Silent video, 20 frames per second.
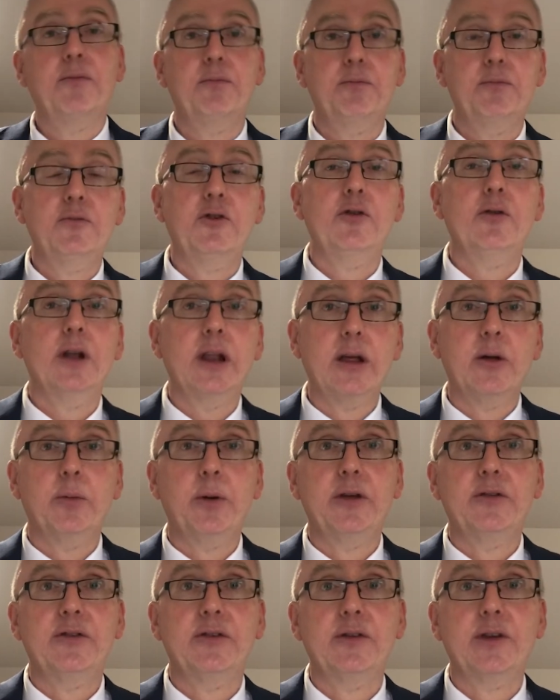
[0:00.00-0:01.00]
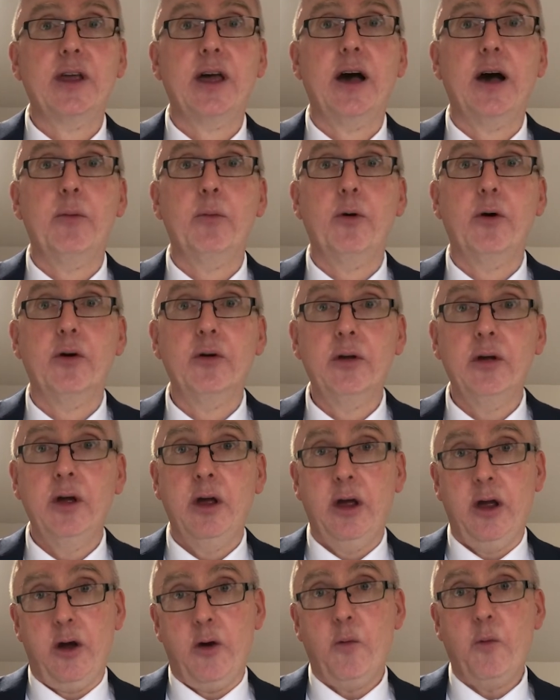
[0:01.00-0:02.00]
2 little pieces of cardboard
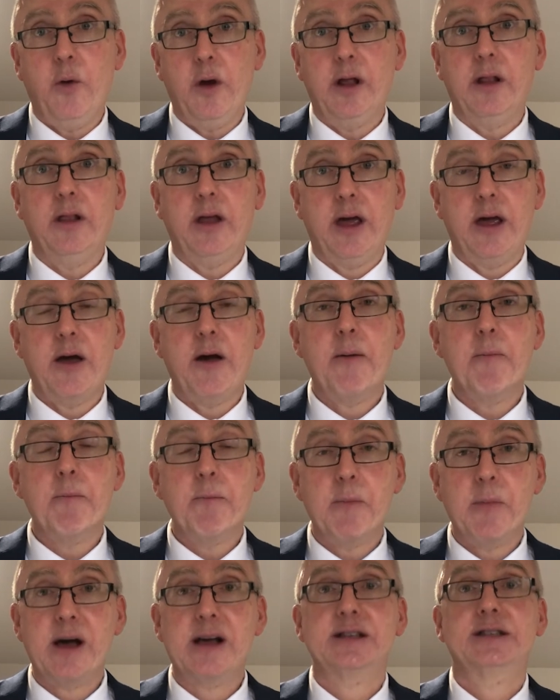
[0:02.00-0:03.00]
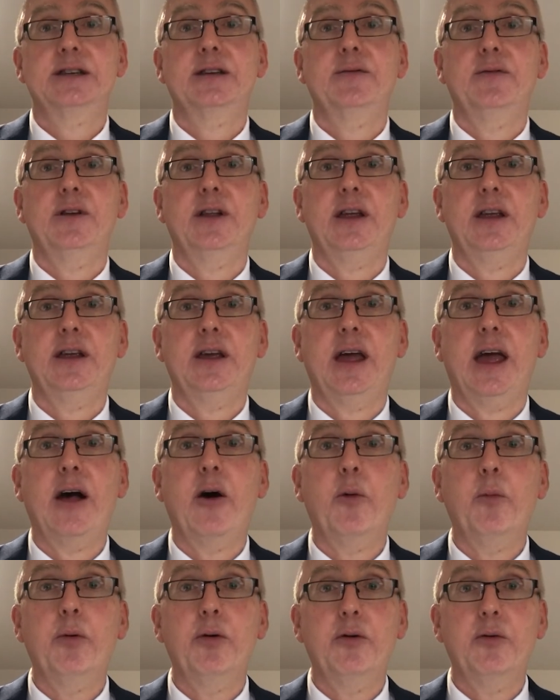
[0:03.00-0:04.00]
will massively
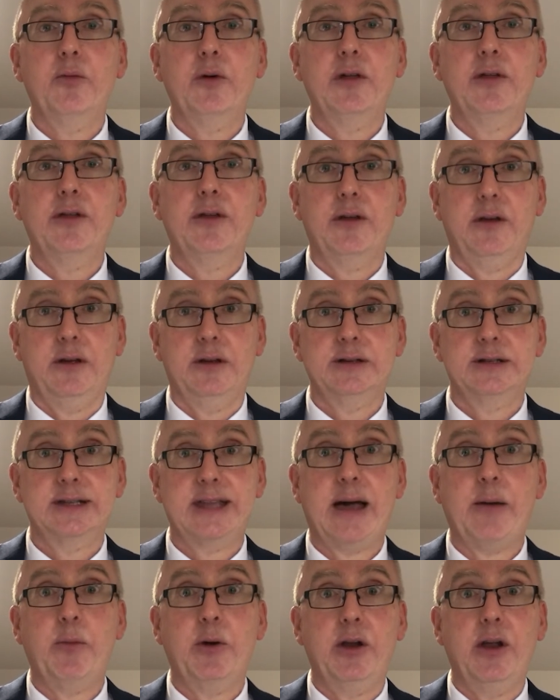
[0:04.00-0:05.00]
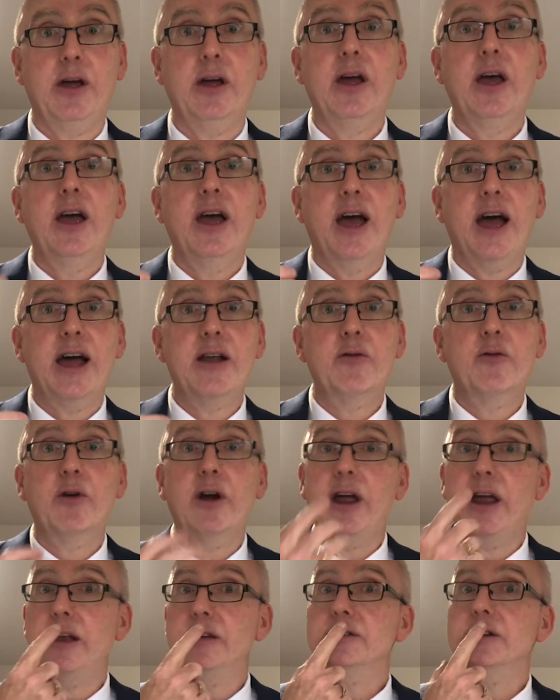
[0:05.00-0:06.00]
help with stamina and
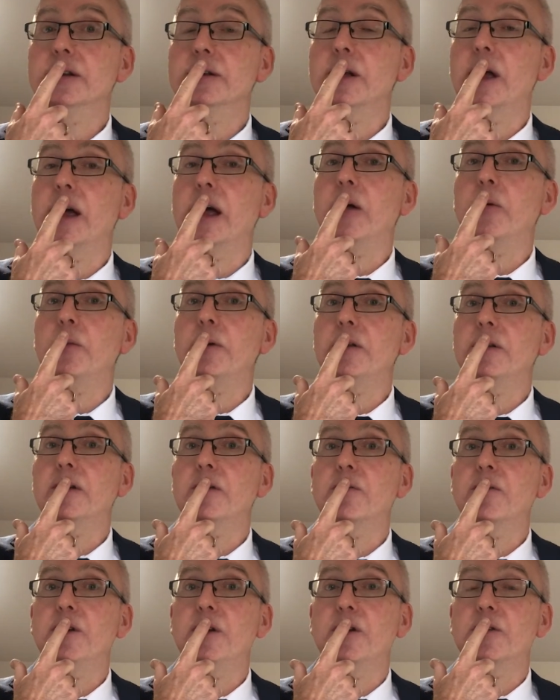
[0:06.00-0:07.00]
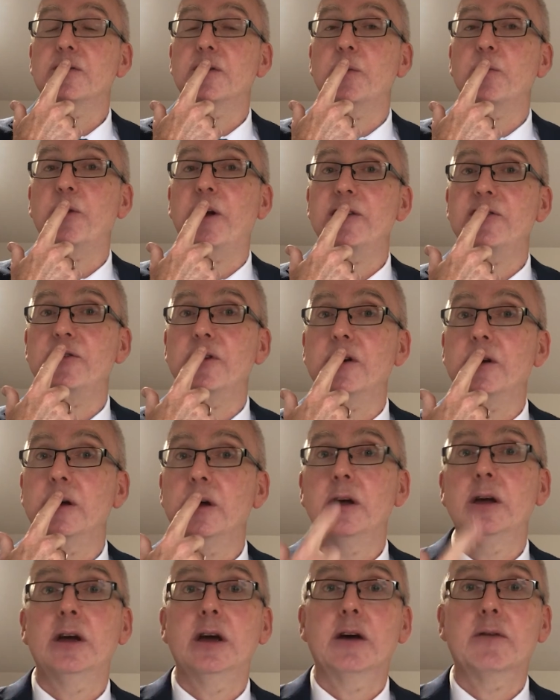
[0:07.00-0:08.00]
range, and help you to reduce the pressure
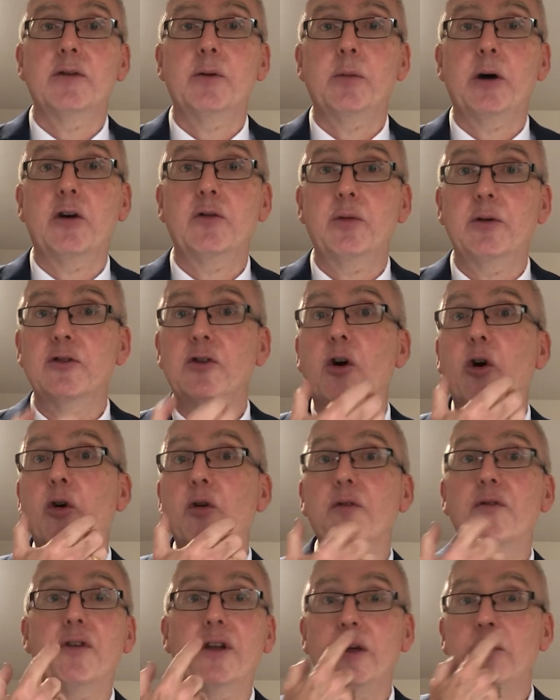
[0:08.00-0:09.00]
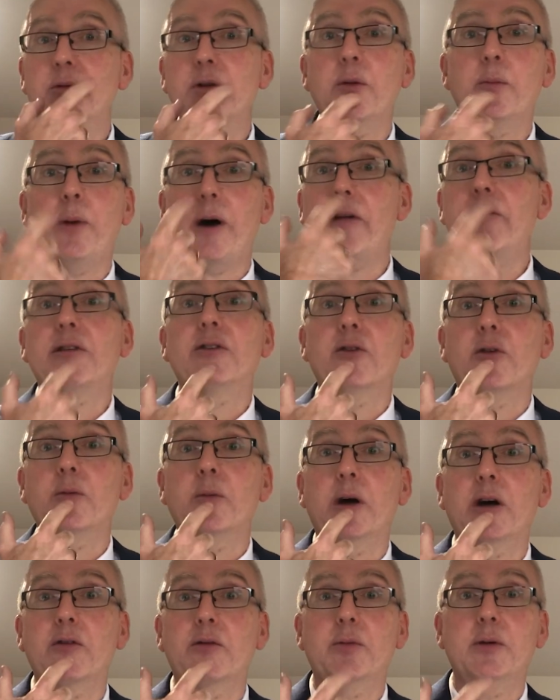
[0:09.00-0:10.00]
of the mouthpiece. Hopefully with a baritone
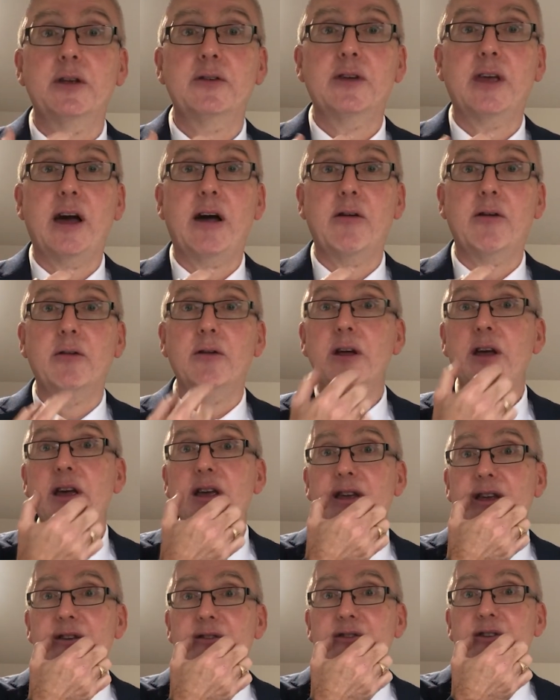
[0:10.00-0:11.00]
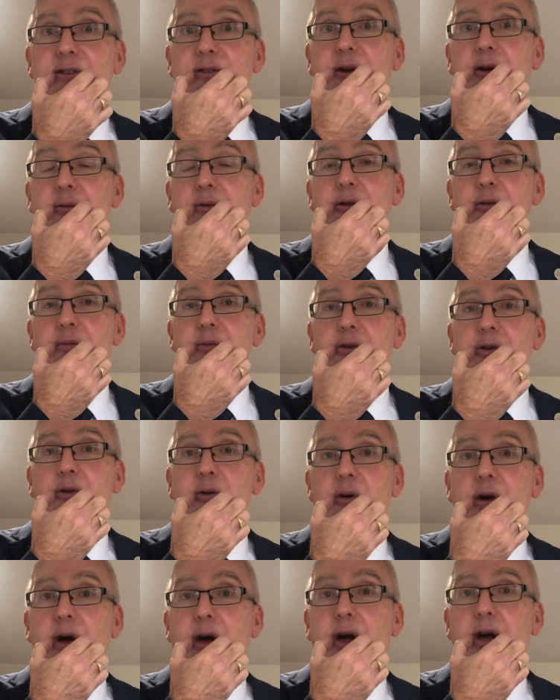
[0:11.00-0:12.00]
mouthpiece, Carol, you've still got room
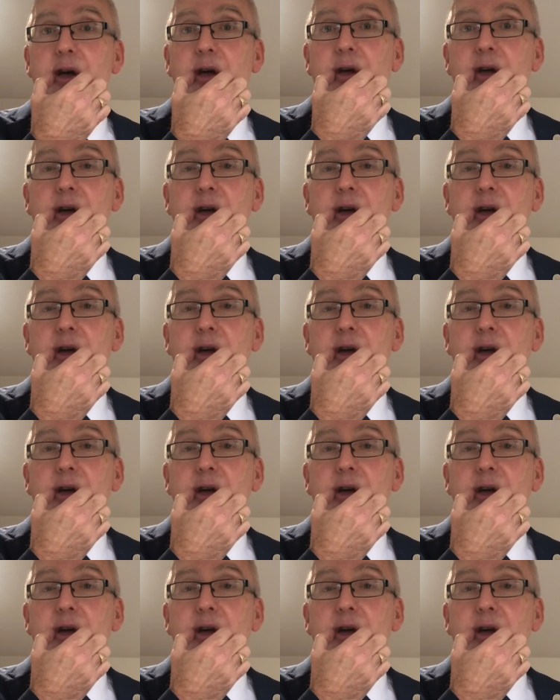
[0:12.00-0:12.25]
to